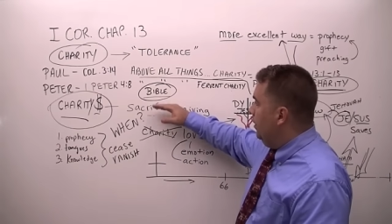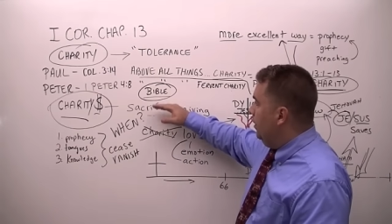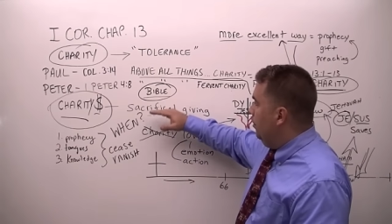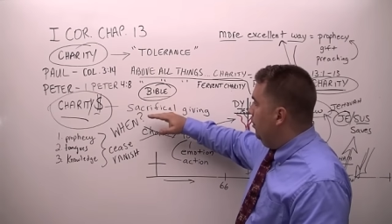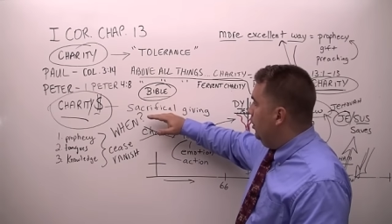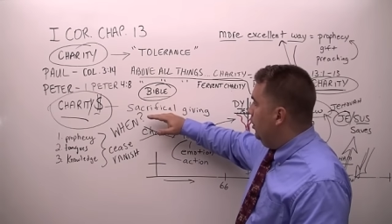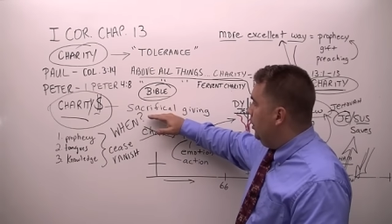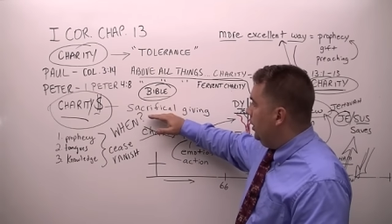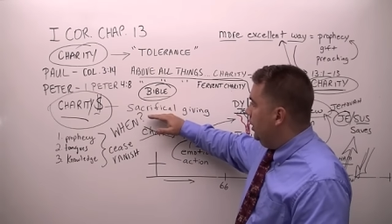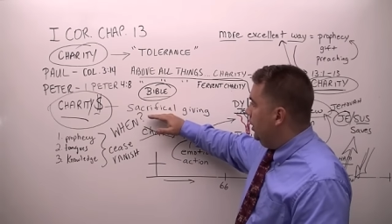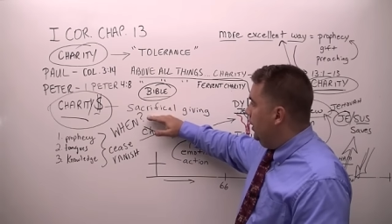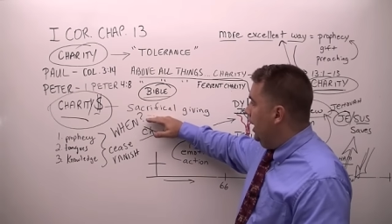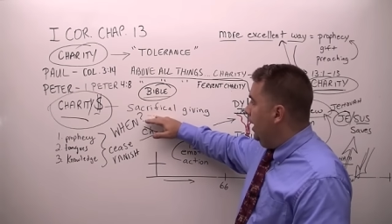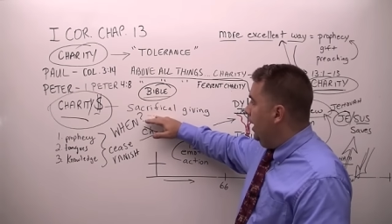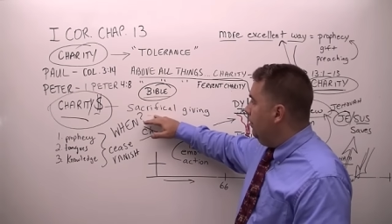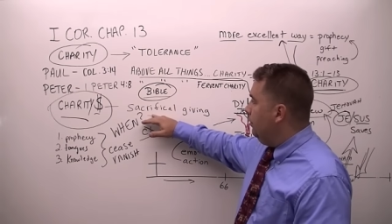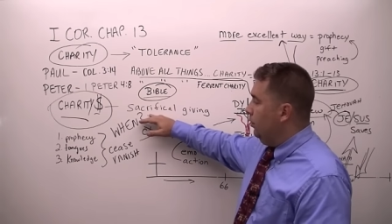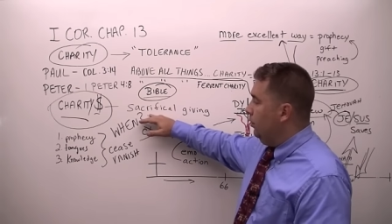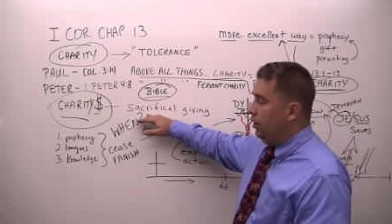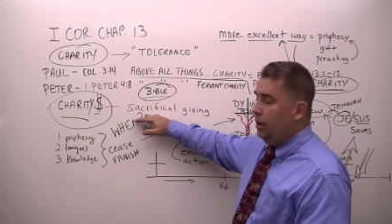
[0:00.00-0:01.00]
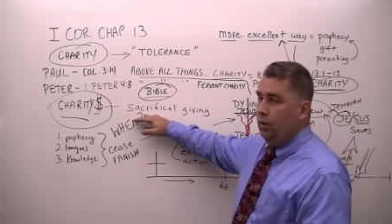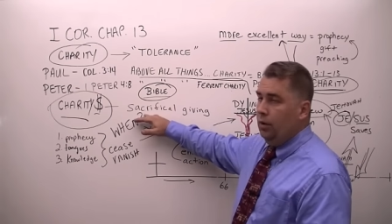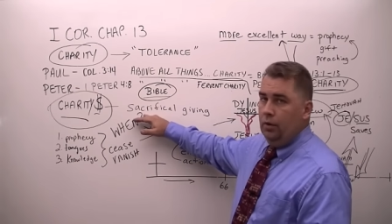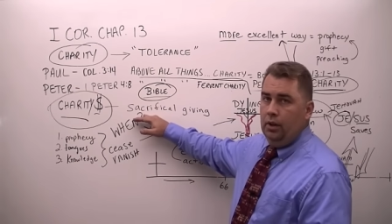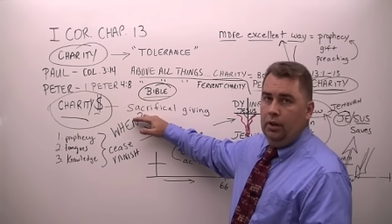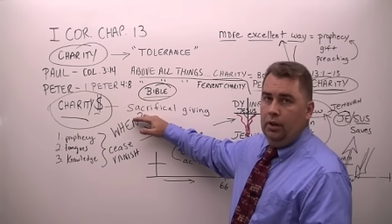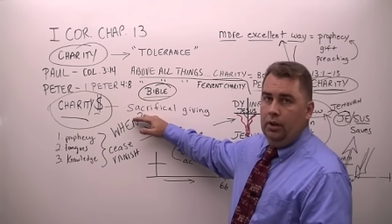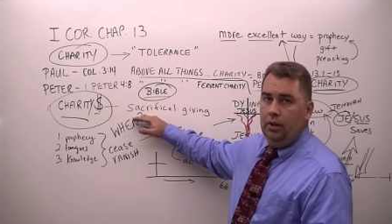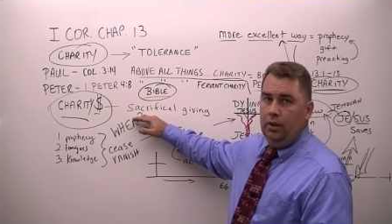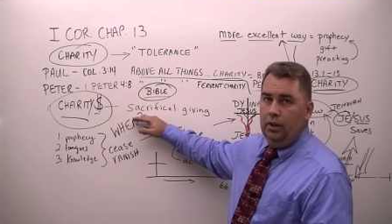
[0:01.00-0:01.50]
the more you have grown
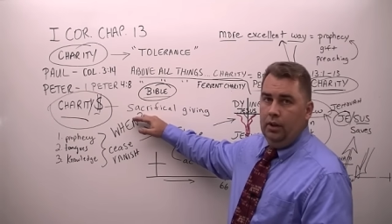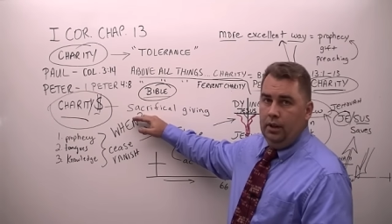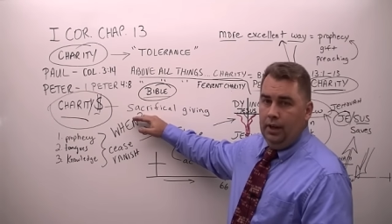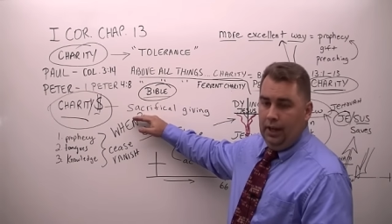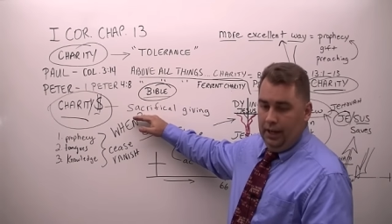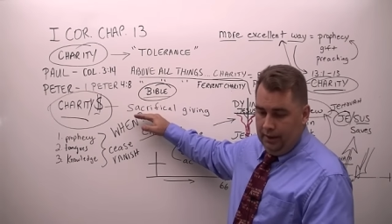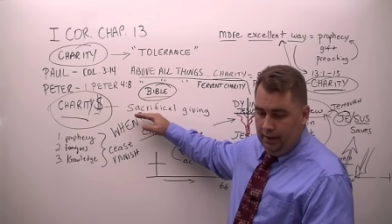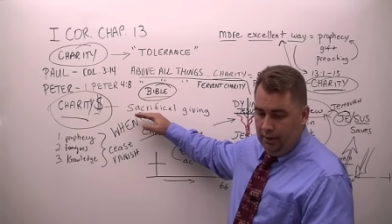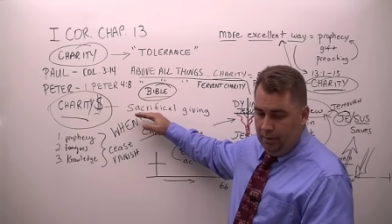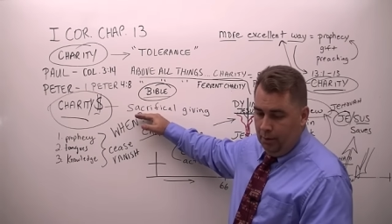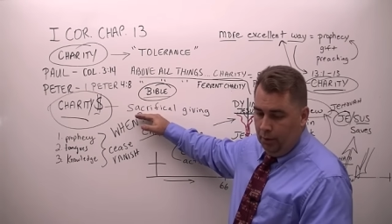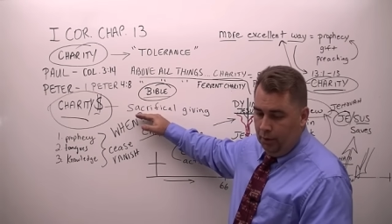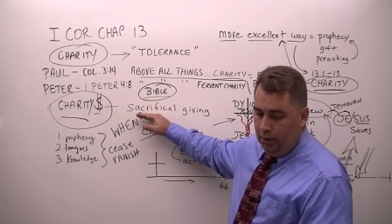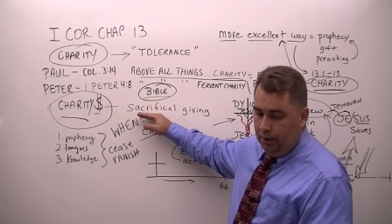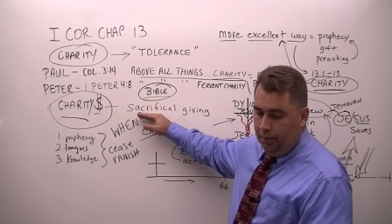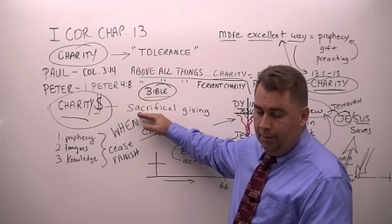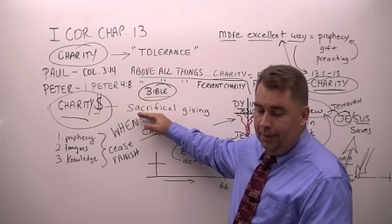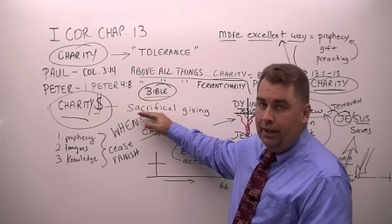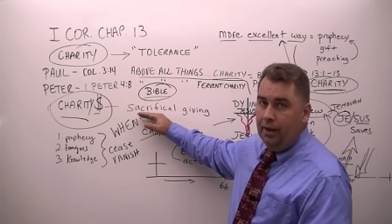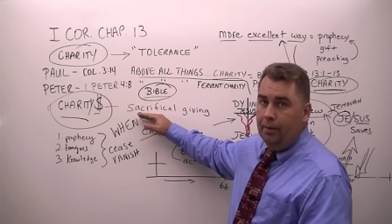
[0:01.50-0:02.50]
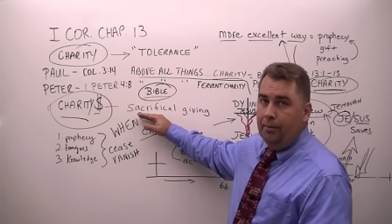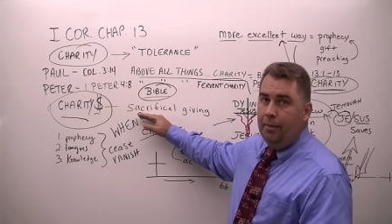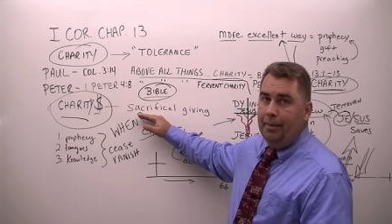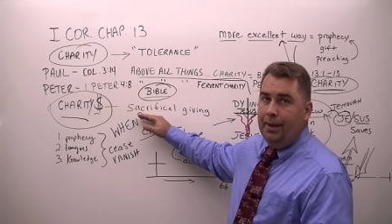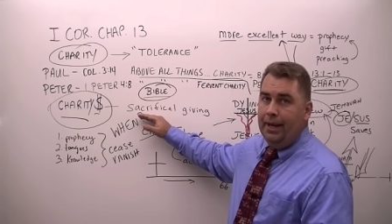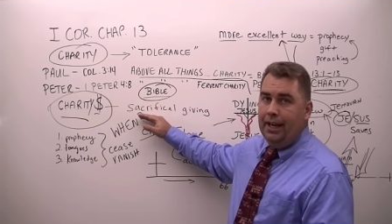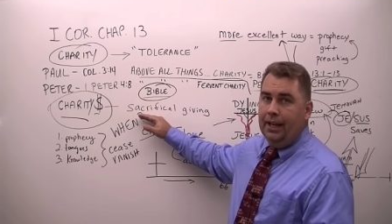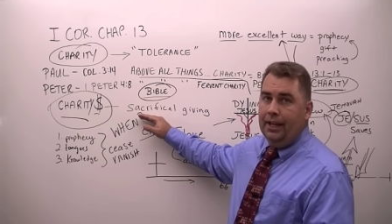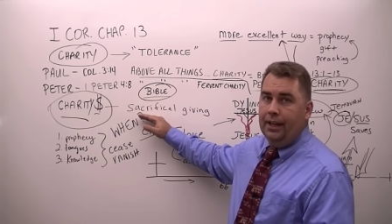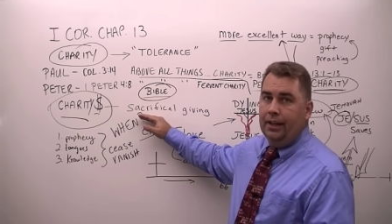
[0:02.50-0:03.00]
and the more you become a
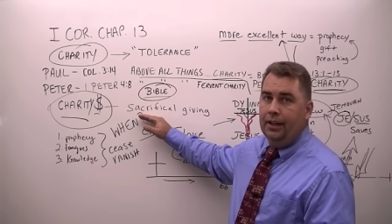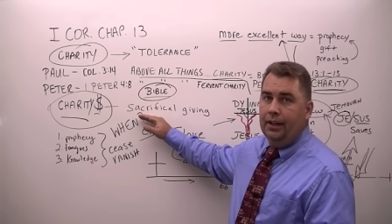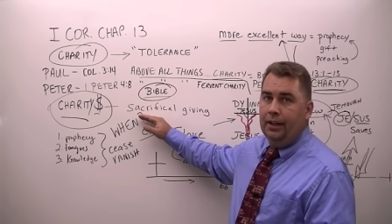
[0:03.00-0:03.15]
man.